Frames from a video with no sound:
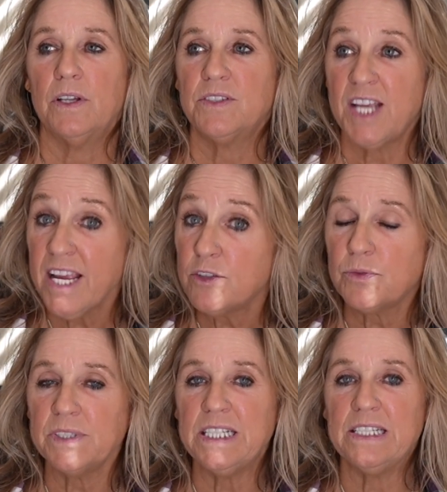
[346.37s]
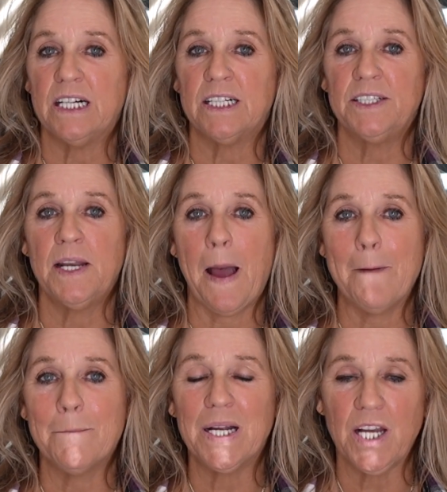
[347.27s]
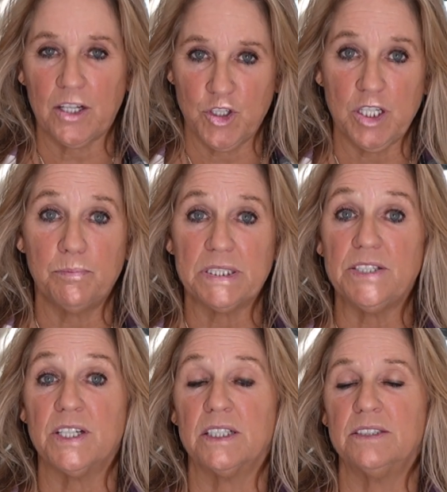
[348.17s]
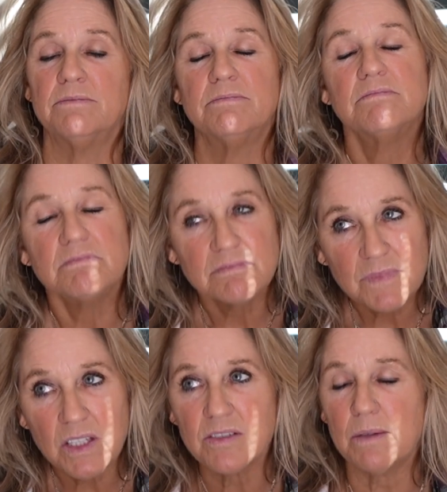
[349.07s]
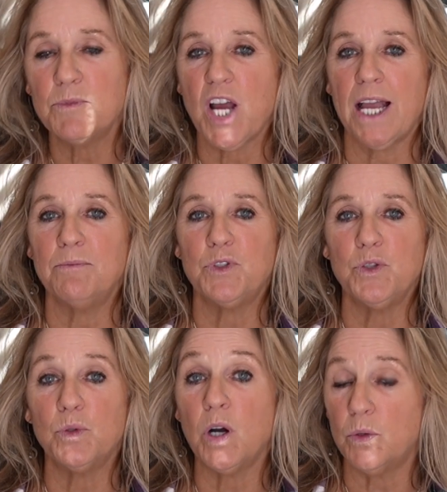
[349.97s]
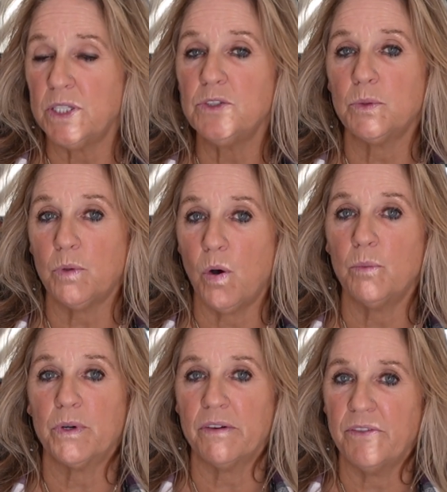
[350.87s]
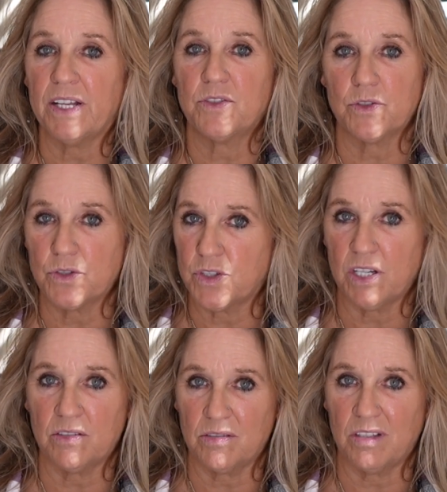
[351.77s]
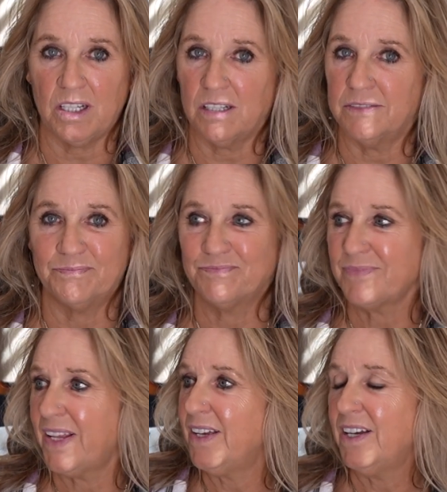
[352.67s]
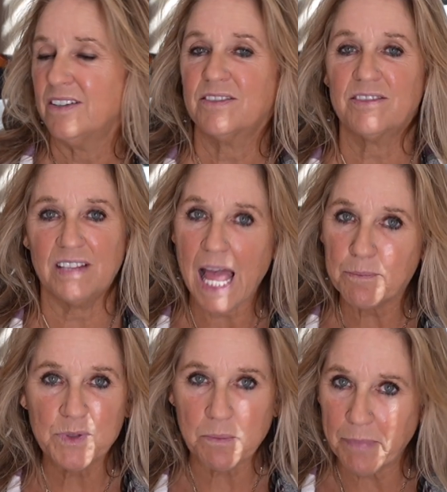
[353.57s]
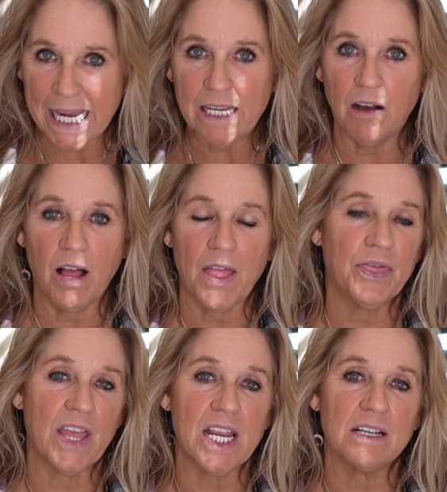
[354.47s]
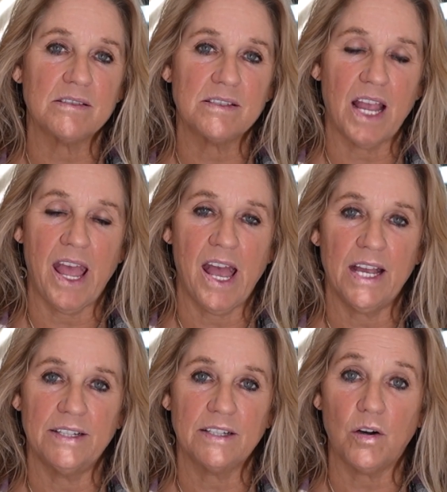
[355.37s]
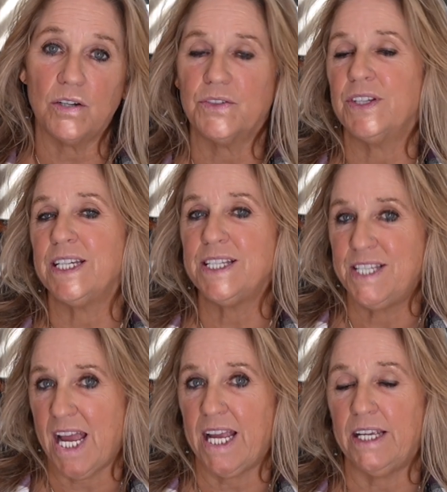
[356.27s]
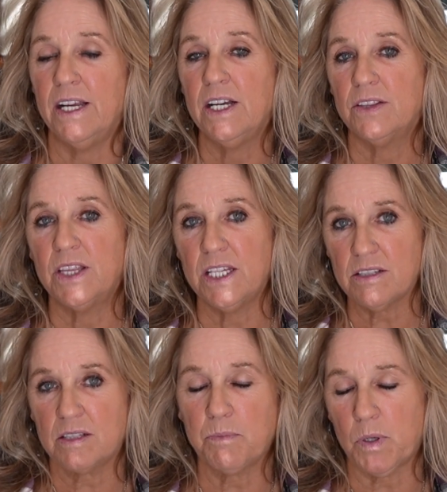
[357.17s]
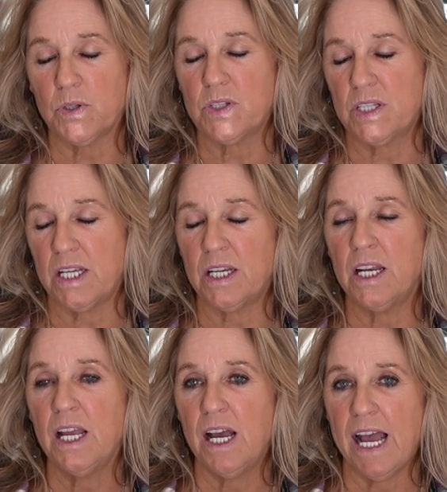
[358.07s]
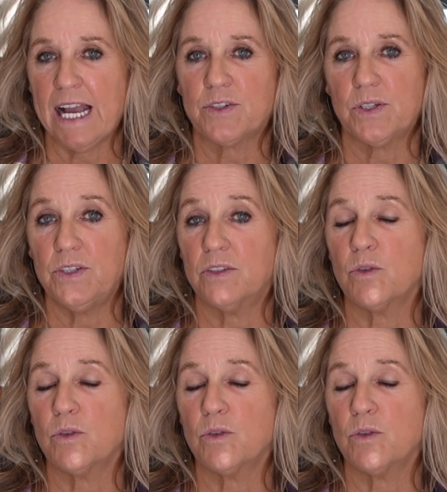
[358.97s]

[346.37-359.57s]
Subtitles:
tastefully done, but not cheaply done. Sometimes you'll go into a home where investors just, you know, slap some paint on things and calls it a day. This person actually does